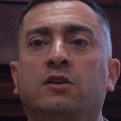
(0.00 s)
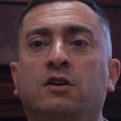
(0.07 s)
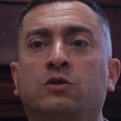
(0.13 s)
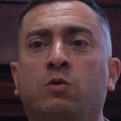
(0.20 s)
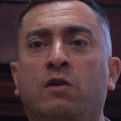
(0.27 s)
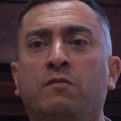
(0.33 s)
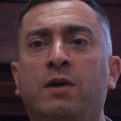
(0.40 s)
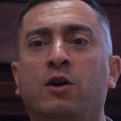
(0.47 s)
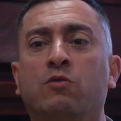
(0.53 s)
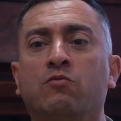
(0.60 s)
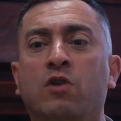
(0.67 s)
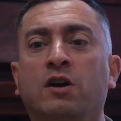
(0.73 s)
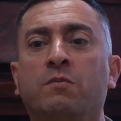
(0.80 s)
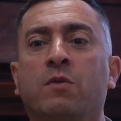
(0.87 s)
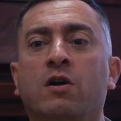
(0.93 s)
a 12 mile
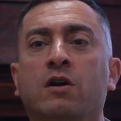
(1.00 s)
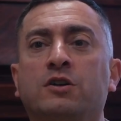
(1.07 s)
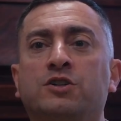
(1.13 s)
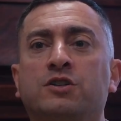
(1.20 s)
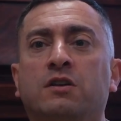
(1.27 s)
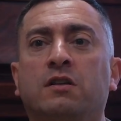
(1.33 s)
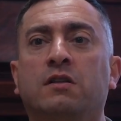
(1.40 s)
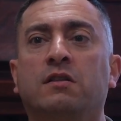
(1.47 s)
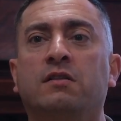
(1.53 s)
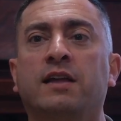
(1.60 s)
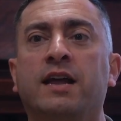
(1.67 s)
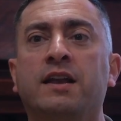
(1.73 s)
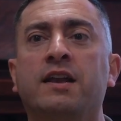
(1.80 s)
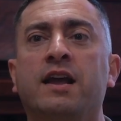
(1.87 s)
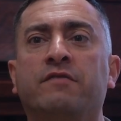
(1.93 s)
ruck march,
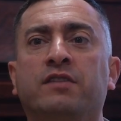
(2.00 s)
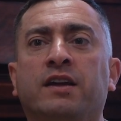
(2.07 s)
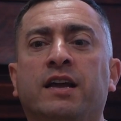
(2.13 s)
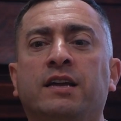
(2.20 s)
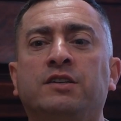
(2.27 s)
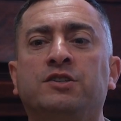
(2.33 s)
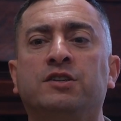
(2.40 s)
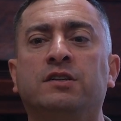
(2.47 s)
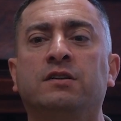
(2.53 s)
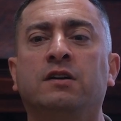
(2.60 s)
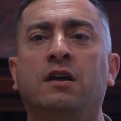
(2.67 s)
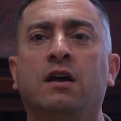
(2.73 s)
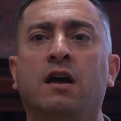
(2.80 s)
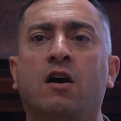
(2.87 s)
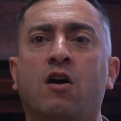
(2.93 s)
land navigation,
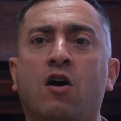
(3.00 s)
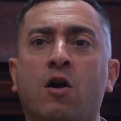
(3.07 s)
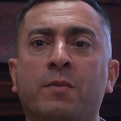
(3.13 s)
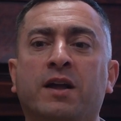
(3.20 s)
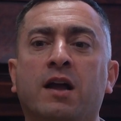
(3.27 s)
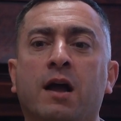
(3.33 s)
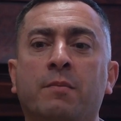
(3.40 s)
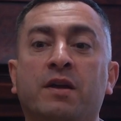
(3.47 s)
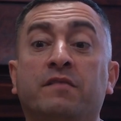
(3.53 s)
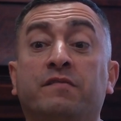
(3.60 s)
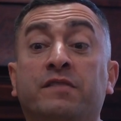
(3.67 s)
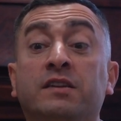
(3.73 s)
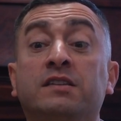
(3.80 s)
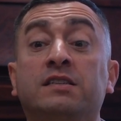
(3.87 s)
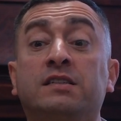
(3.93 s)
Army combat
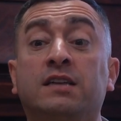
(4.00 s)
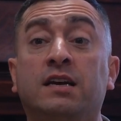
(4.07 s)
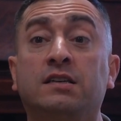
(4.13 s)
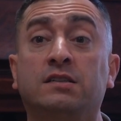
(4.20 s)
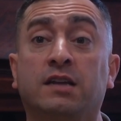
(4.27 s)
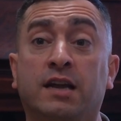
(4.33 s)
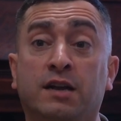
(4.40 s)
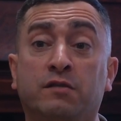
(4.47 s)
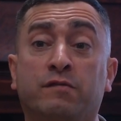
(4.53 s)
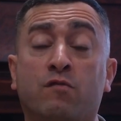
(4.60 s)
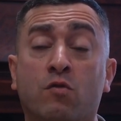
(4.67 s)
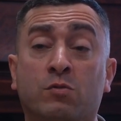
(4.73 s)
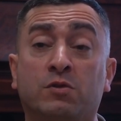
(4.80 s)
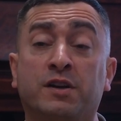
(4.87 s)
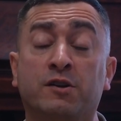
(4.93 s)
fitness test, and a
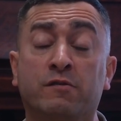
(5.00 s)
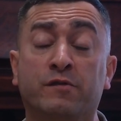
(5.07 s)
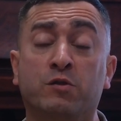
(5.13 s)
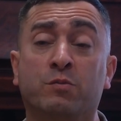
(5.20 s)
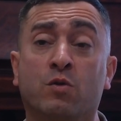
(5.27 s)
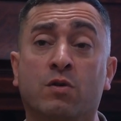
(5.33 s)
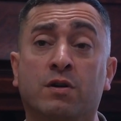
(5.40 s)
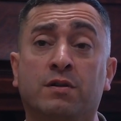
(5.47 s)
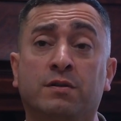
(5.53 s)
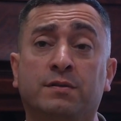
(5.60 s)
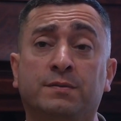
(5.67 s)
formal interview board.